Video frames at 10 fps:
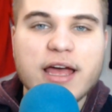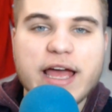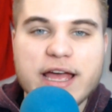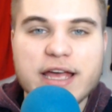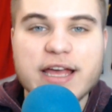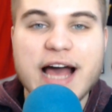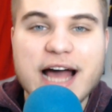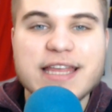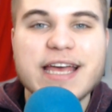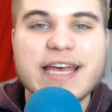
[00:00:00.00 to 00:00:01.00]
a
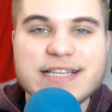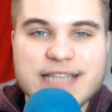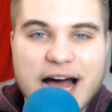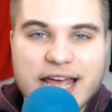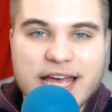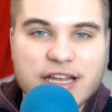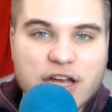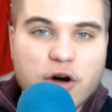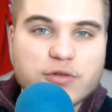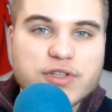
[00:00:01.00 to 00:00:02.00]
guy that can
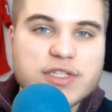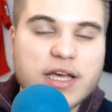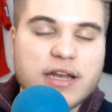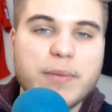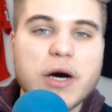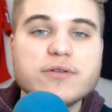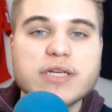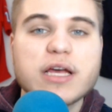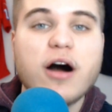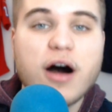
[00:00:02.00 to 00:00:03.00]
diagnose an
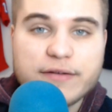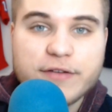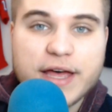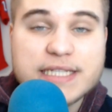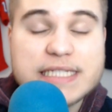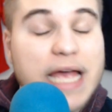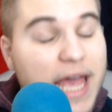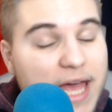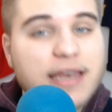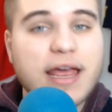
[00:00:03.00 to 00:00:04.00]
opposing offense,
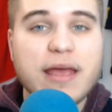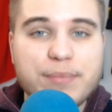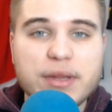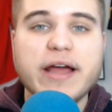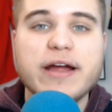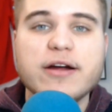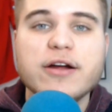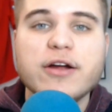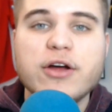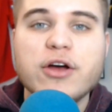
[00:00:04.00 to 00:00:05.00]
and a player